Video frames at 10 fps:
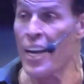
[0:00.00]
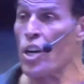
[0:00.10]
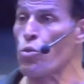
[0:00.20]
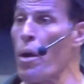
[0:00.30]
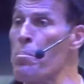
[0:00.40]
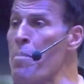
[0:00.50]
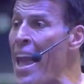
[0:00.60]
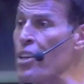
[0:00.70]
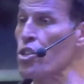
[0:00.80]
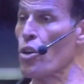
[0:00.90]
Because what
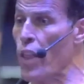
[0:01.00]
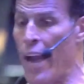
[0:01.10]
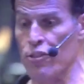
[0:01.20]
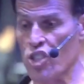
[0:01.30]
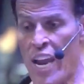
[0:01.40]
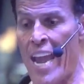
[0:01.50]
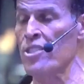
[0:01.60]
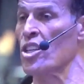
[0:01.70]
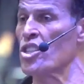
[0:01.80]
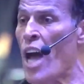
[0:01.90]
makes your life
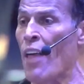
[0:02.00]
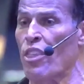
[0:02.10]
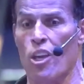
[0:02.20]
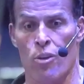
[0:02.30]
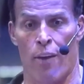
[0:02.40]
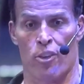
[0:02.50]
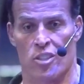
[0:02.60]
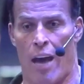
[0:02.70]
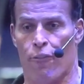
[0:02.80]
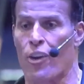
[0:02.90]
change is not that you never
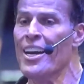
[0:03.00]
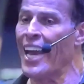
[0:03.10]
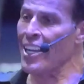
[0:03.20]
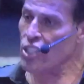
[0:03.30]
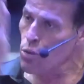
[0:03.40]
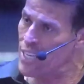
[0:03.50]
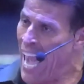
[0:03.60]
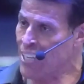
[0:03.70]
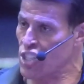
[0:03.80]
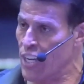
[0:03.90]
suffer, it's you
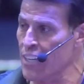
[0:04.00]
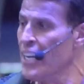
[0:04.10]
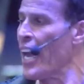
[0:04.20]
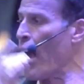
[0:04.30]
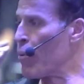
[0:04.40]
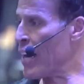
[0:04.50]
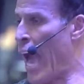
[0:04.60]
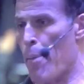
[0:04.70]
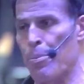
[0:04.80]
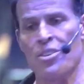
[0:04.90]
catch it, and when it
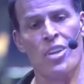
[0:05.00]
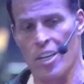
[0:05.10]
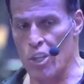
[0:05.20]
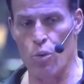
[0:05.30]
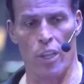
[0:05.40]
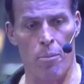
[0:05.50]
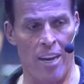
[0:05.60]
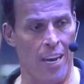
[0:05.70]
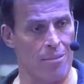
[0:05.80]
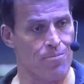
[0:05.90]
happens, you
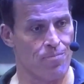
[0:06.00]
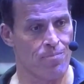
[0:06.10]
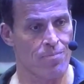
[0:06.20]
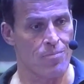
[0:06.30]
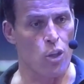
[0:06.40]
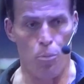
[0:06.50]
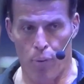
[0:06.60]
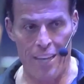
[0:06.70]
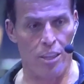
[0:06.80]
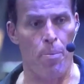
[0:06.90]
eliminate it. You
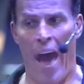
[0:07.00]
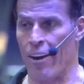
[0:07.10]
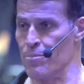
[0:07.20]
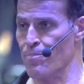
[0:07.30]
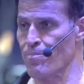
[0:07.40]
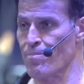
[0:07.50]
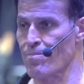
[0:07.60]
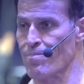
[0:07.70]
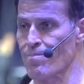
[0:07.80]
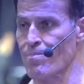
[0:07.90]
break the pattern.
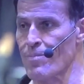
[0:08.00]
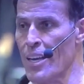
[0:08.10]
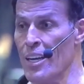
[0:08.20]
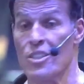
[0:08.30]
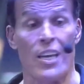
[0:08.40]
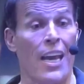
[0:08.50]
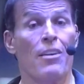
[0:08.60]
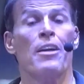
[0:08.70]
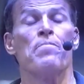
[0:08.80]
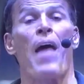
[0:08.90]

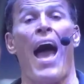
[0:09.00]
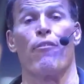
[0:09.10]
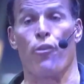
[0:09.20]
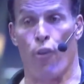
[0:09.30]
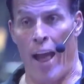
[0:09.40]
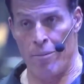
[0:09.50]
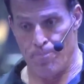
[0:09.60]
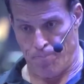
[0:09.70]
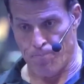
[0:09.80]
See, I have a friend